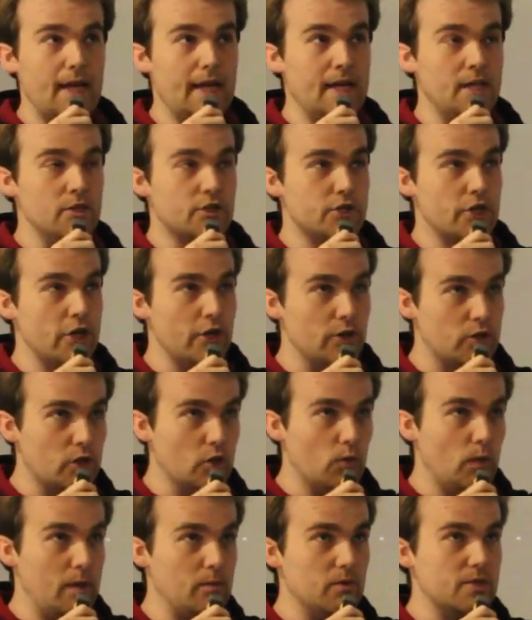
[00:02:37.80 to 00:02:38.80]
In
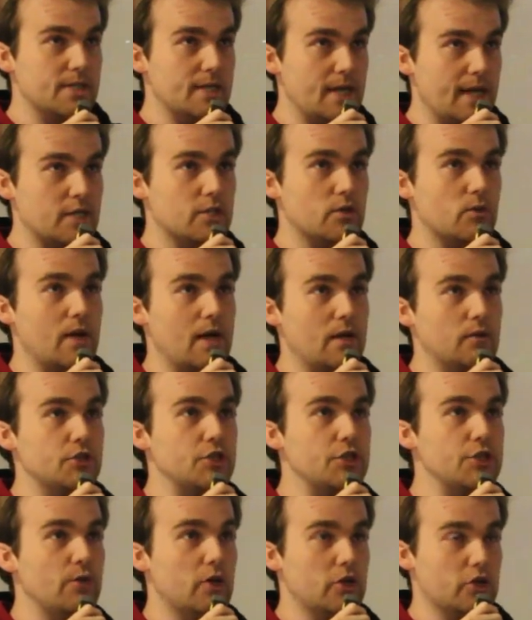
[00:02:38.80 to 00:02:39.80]
total, we will select around
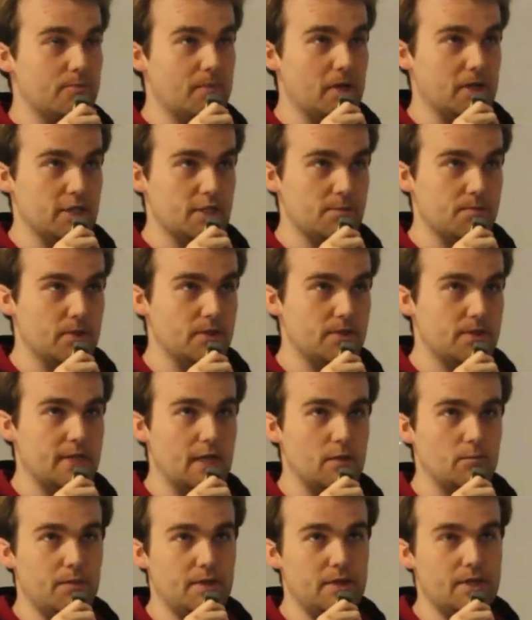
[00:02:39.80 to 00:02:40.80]
200 participants,
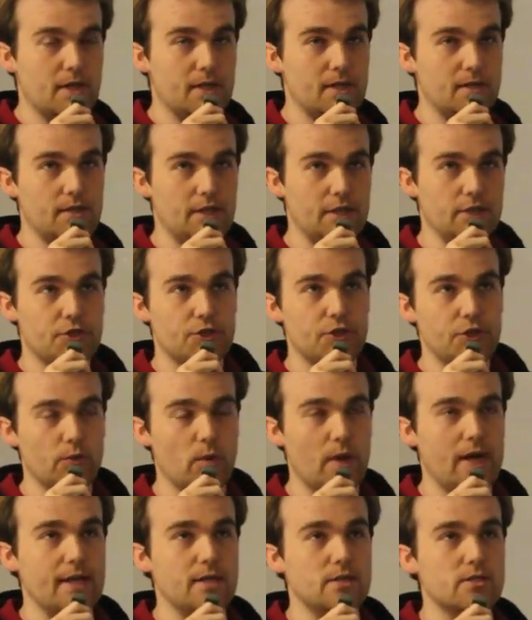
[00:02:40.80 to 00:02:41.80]
and that will be done in two
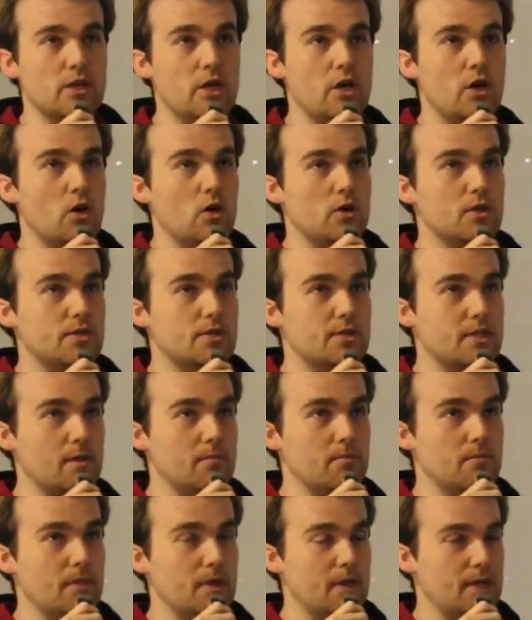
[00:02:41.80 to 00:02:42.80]
ways.
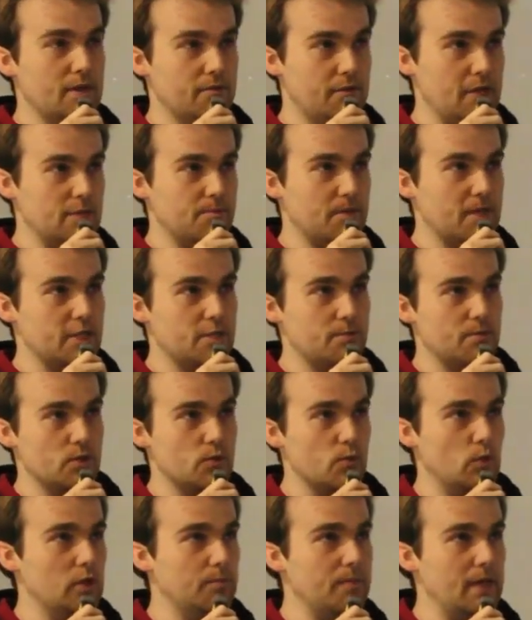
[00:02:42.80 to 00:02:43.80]
Some of these
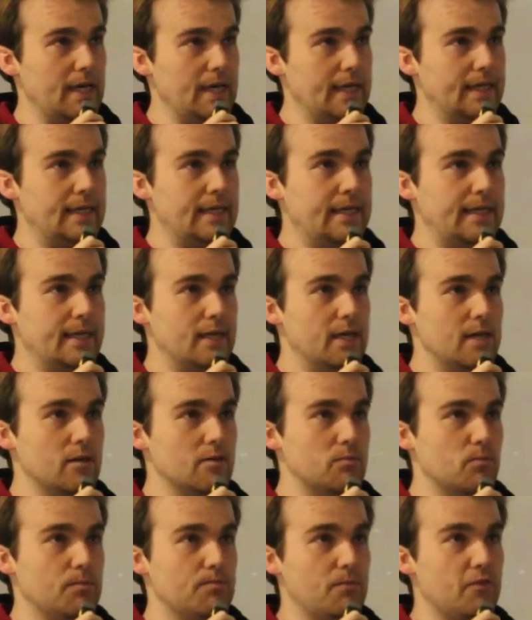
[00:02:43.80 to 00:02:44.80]
participants will be
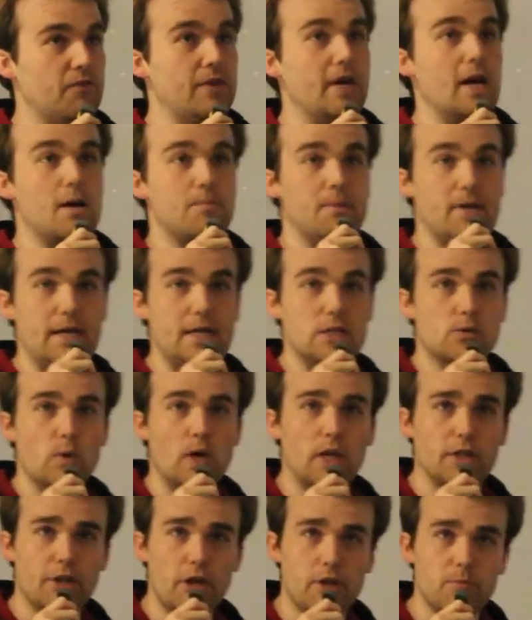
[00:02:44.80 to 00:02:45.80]
VIPs,
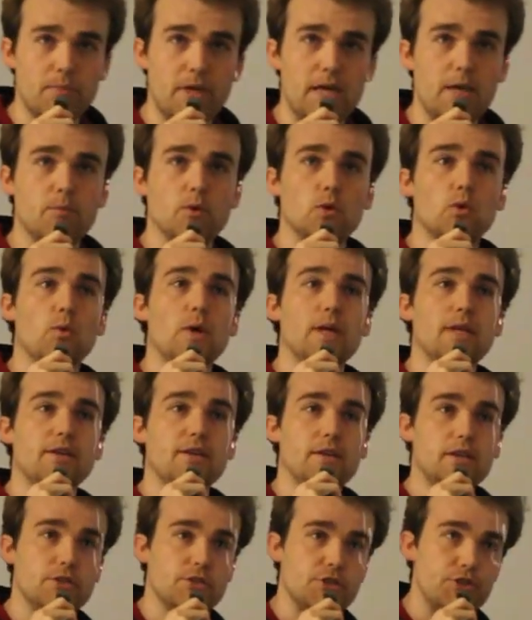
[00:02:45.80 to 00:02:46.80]
well-known people,
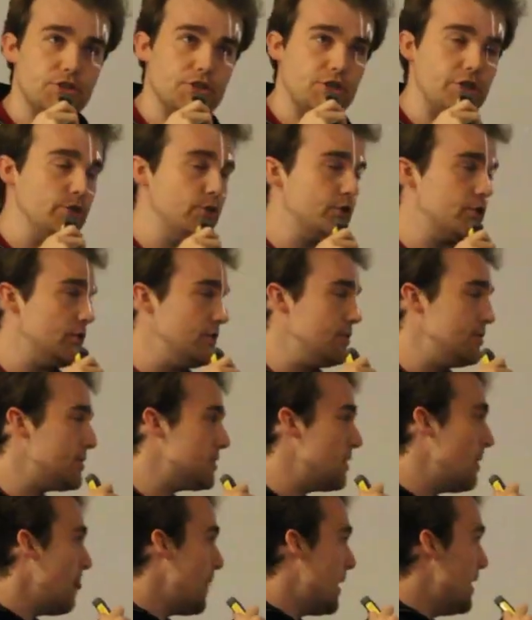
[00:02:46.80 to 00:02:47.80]
well-known
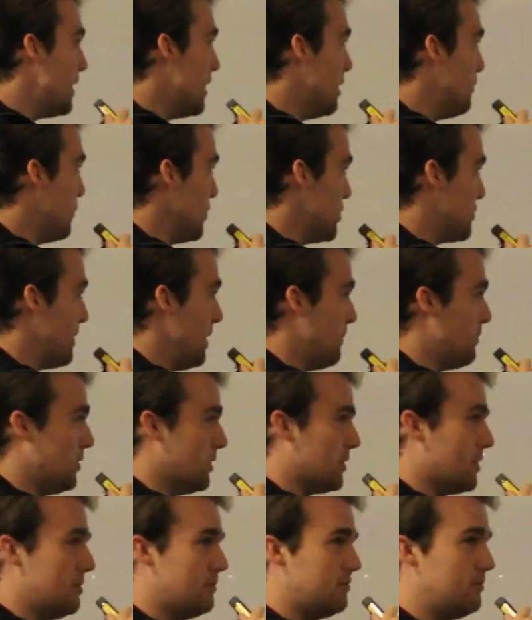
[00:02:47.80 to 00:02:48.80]
institutions, which
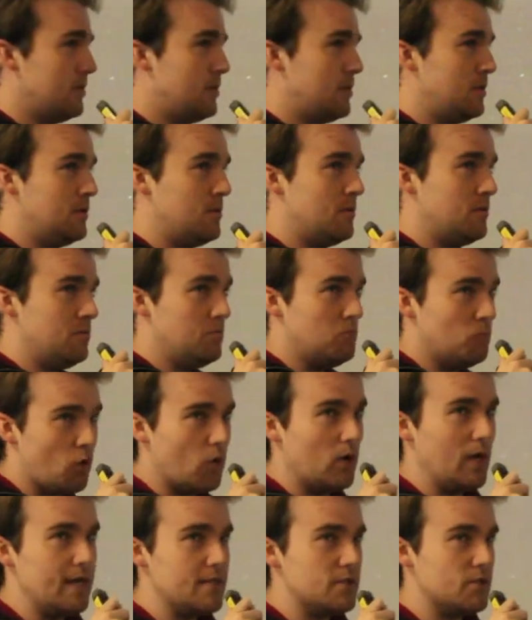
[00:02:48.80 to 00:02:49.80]
people can
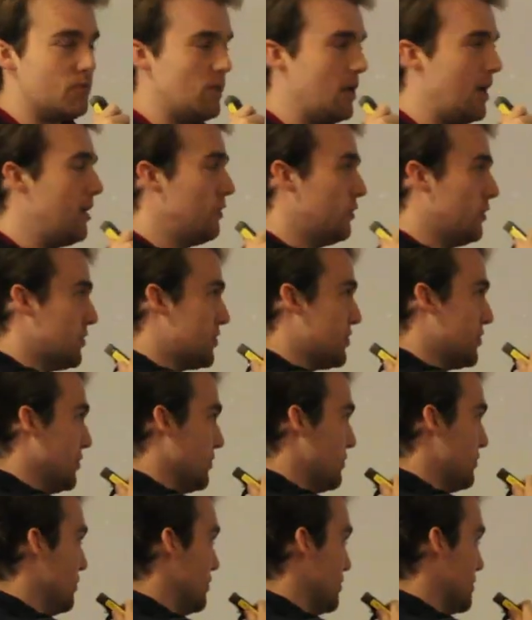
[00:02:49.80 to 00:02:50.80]
more or less rely on not
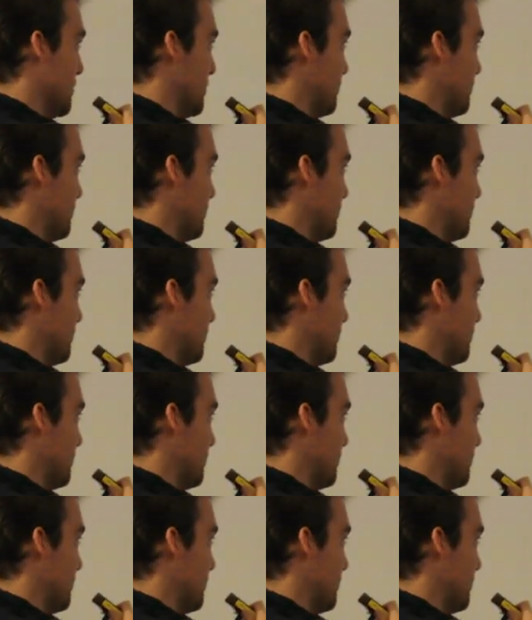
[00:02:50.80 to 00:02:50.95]
to